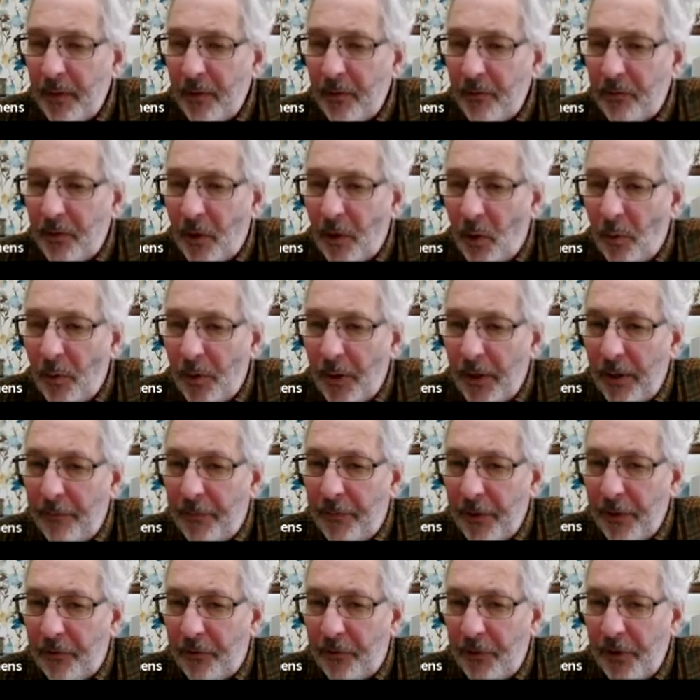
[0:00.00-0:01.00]
So
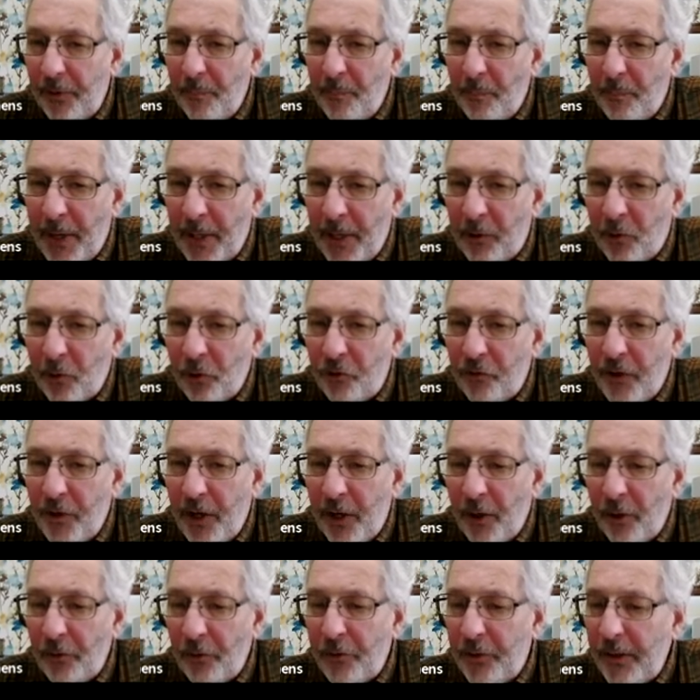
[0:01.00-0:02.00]
if it's in
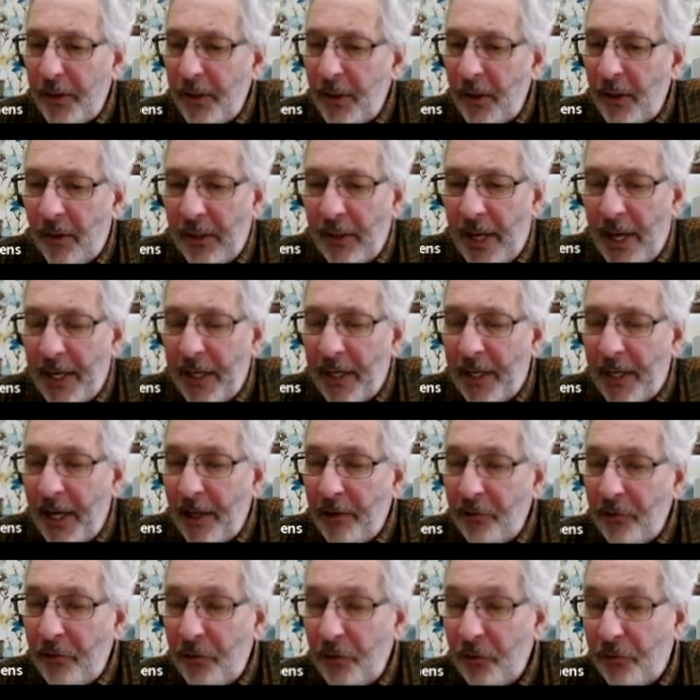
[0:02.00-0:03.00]
microchannel, a lot of
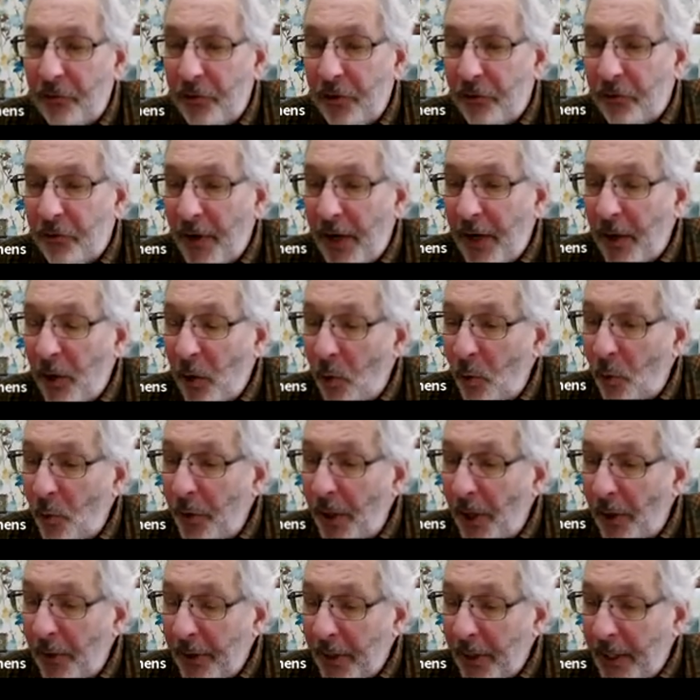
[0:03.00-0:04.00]
guys used to try to hold
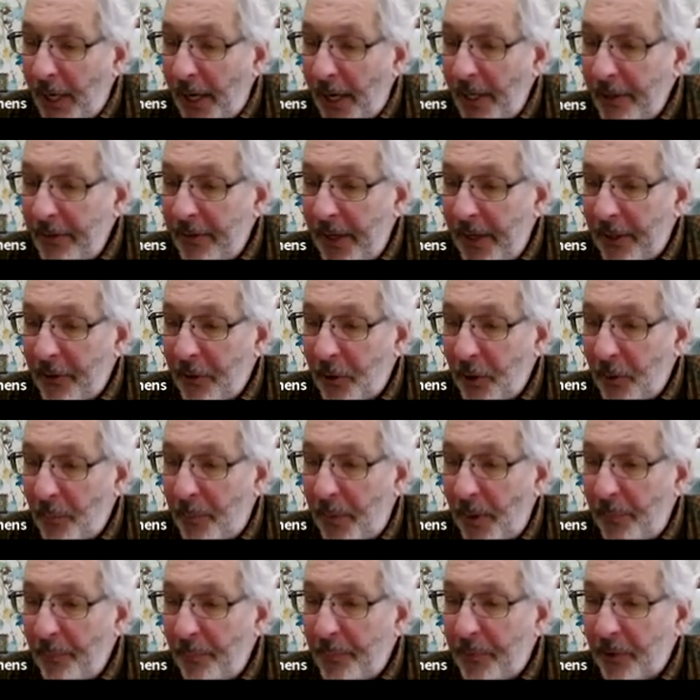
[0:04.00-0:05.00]
down the contactor,
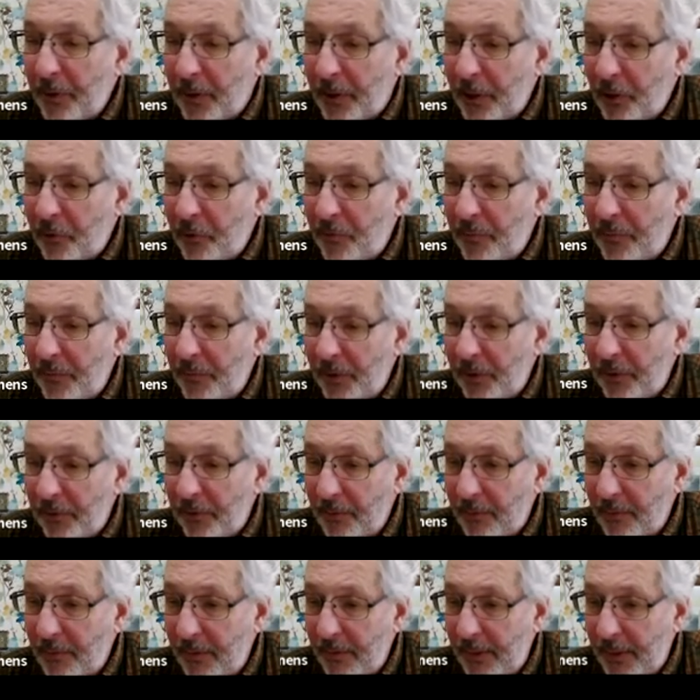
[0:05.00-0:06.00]
pump
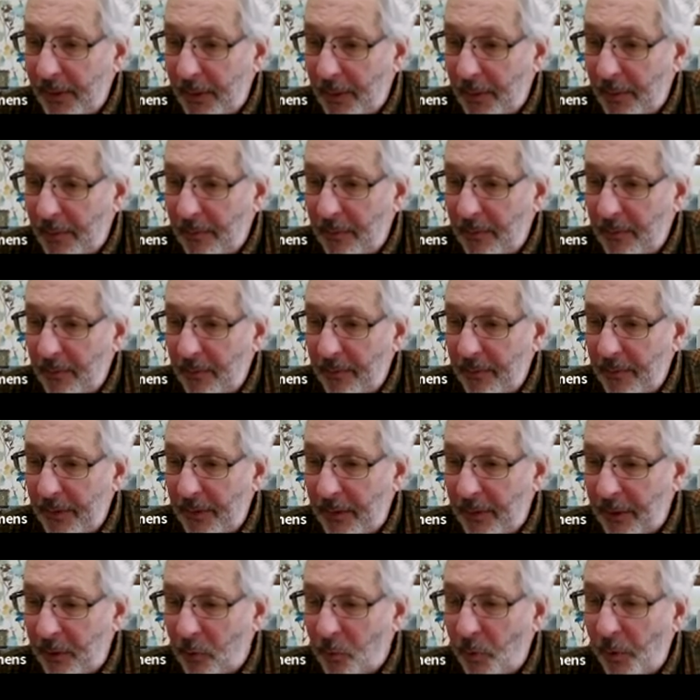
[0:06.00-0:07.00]
the
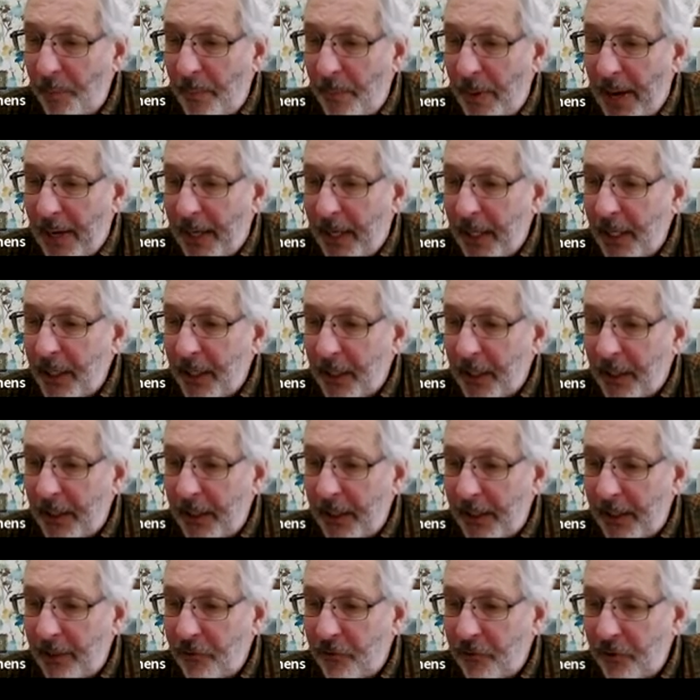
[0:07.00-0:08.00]
liquid back in the
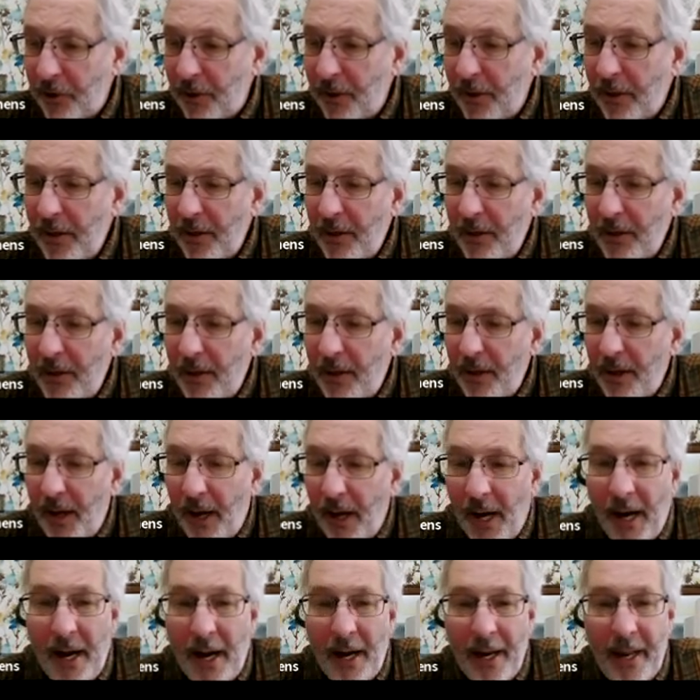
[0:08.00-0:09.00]
condenser.
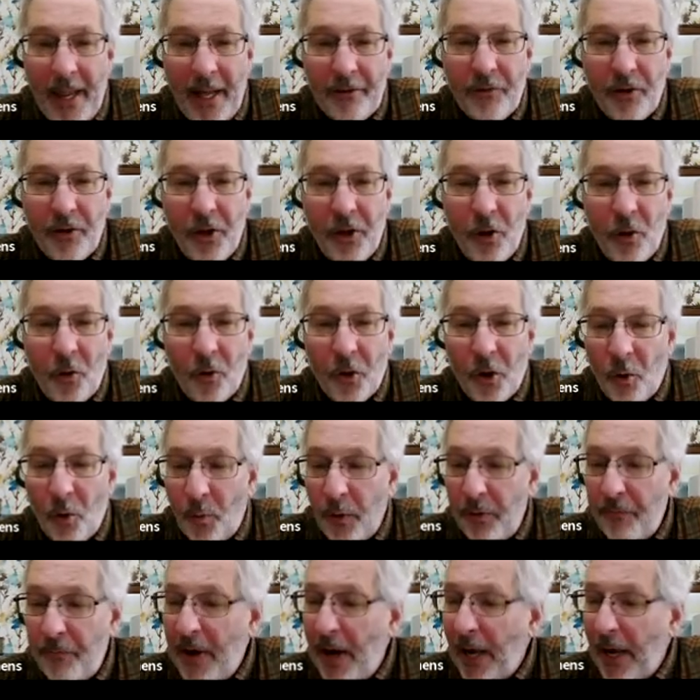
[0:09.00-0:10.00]
That's a no-no.
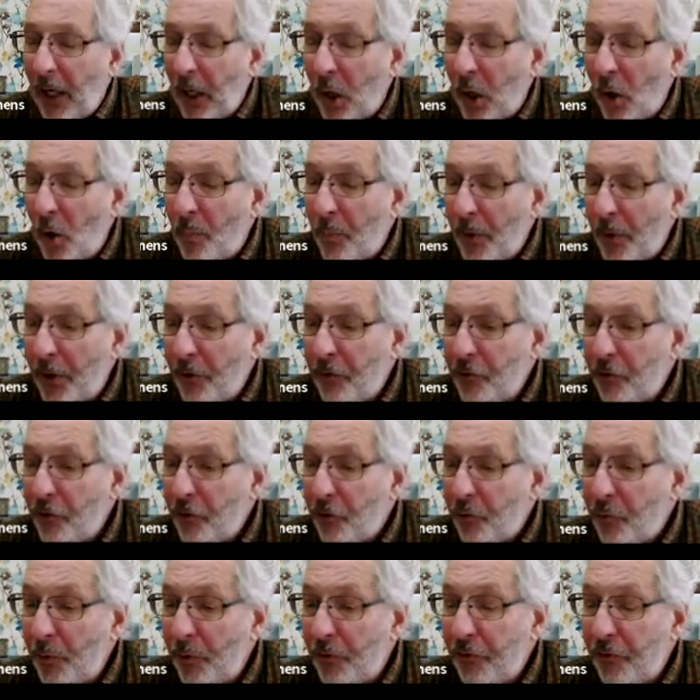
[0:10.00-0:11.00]
We've got a low pressure
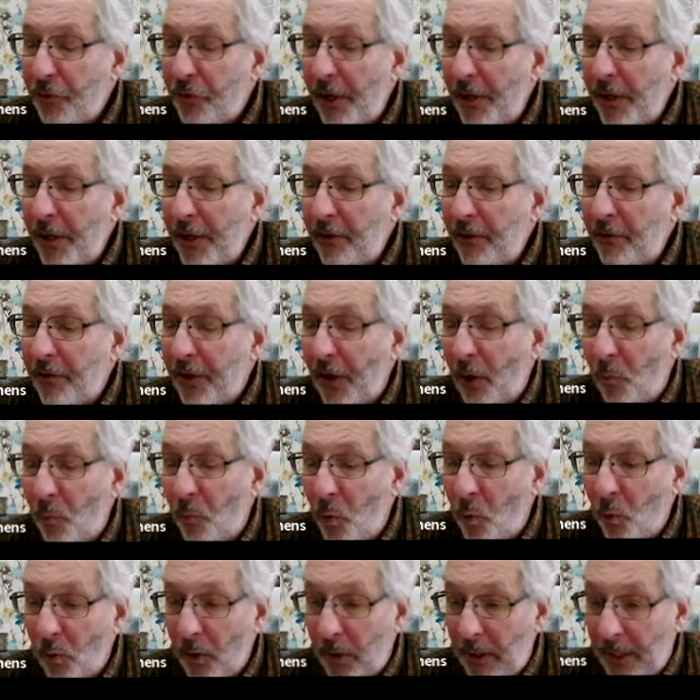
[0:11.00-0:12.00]
switch on these that
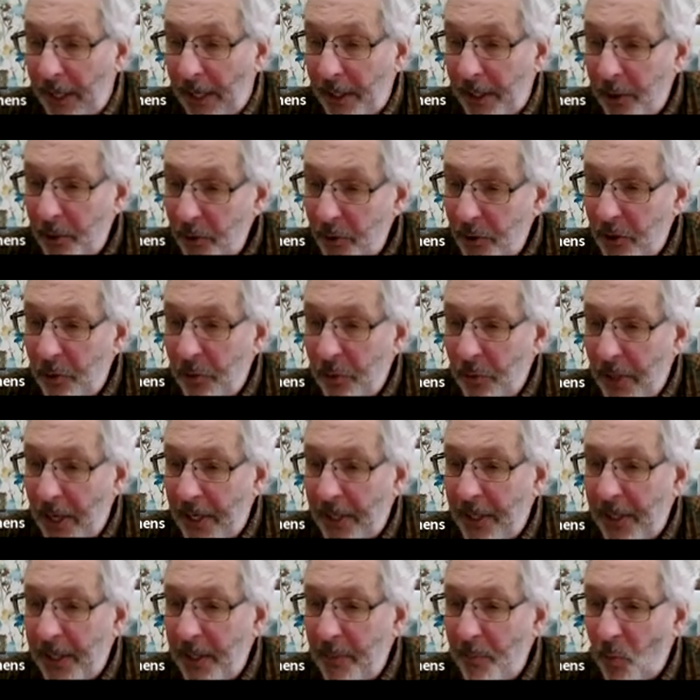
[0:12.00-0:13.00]
won't let you do
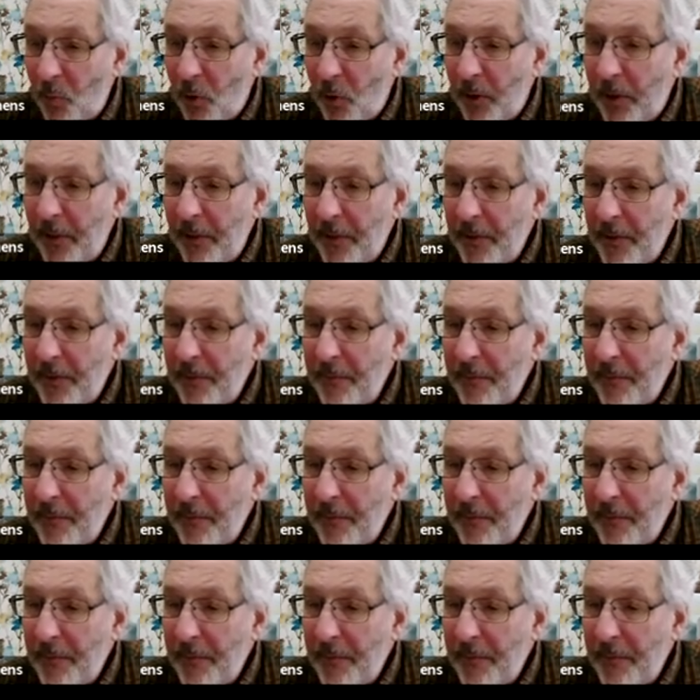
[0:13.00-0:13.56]
that anymore.